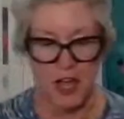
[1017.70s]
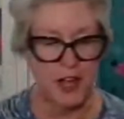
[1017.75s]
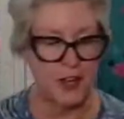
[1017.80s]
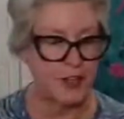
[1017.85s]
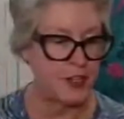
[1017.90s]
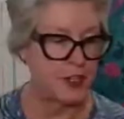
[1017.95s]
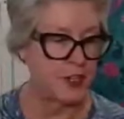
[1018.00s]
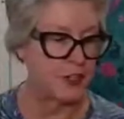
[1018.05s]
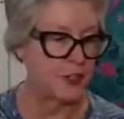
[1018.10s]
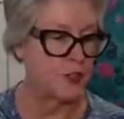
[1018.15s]

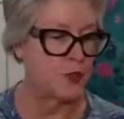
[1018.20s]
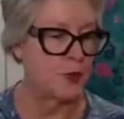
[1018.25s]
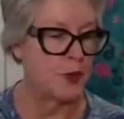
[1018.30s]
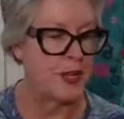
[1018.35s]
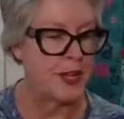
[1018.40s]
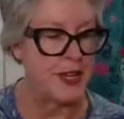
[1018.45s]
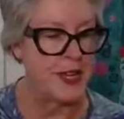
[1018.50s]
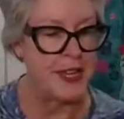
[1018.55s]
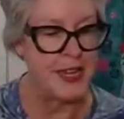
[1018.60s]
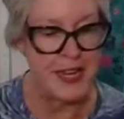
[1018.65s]
on your
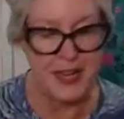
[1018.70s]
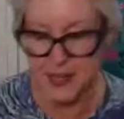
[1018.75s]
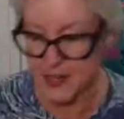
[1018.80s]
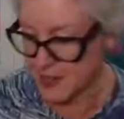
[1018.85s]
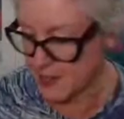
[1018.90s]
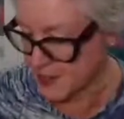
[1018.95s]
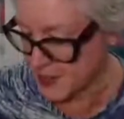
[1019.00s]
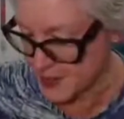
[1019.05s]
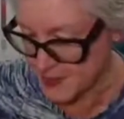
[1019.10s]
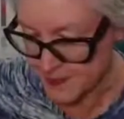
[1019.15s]
twin
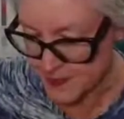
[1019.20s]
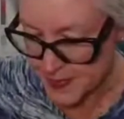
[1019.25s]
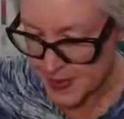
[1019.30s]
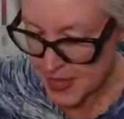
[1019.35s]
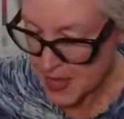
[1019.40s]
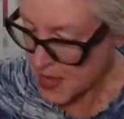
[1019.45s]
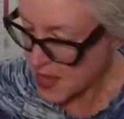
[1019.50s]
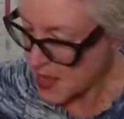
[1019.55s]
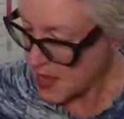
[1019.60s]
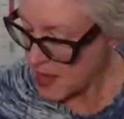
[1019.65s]
needles.
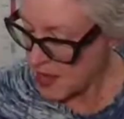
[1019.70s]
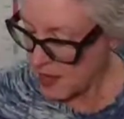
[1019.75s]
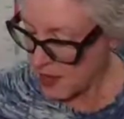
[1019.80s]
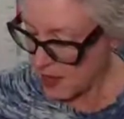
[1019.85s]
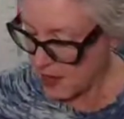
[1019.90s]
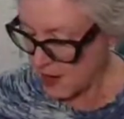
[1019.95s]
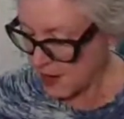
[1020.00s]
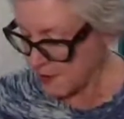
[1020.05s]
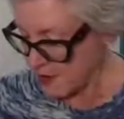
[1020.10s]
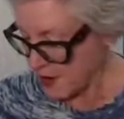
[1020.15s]

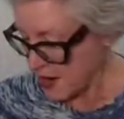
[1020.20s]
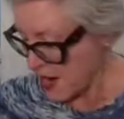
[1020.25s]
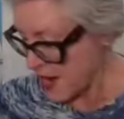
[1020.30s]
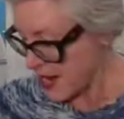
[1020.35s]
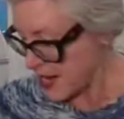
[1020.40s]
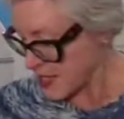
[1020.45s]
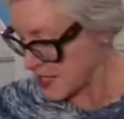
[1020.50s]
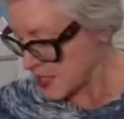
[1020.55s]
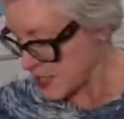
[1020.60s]
All right.